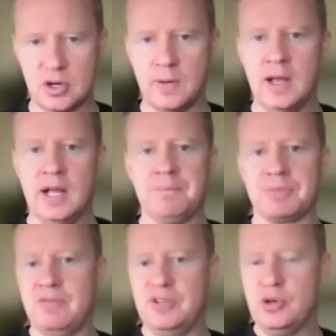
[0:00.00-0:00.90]
So
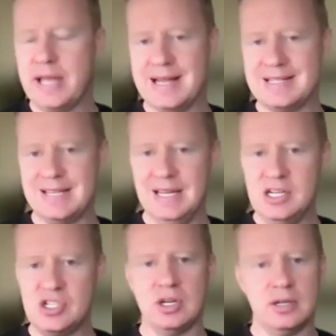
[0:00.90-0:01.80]
if you can't
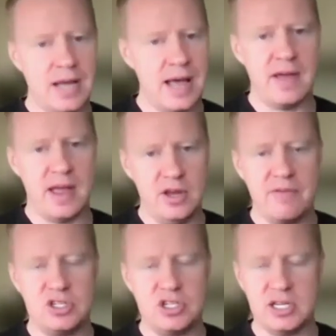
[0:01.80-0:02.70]
teach, you have
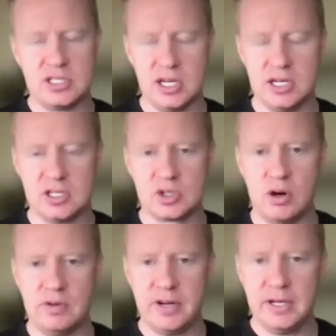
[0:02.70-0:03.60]
a chance of getting
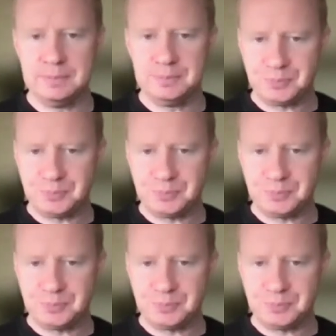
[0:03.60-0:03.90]
disqualified.